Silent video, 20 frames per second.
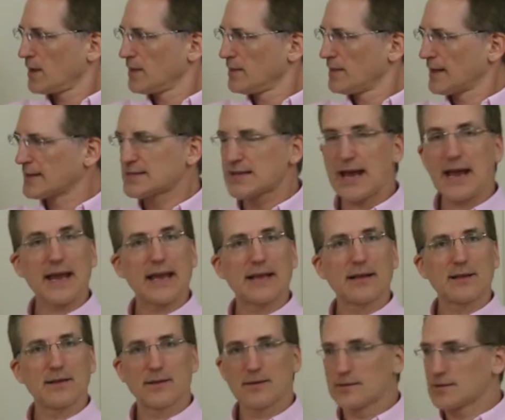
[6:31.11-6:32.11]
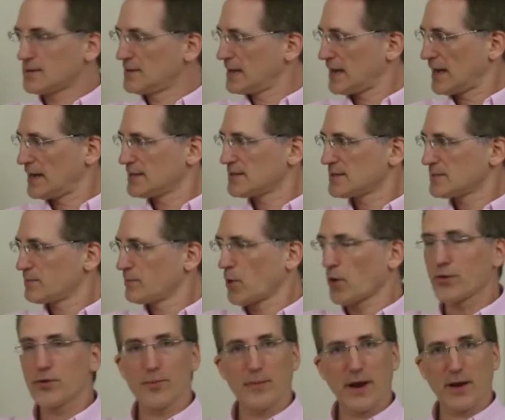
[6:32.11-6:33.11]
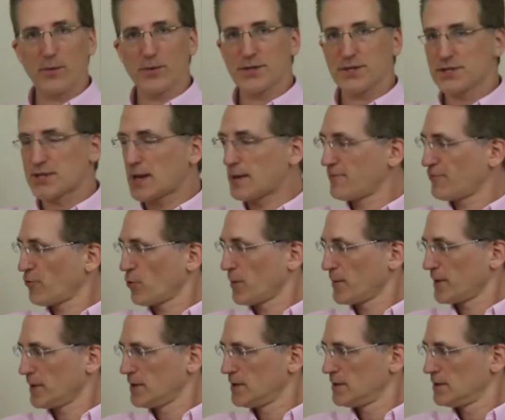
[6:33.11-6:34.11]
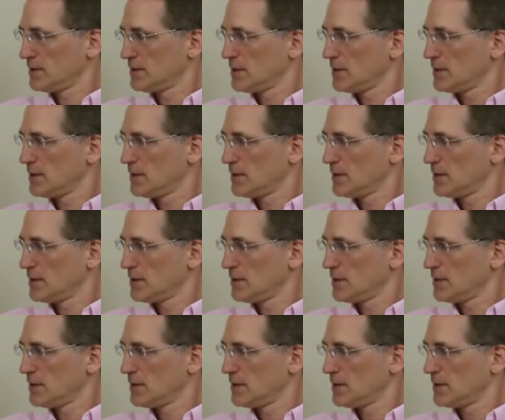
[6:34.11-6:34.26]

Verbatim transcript: They take this, both are made with the same formula,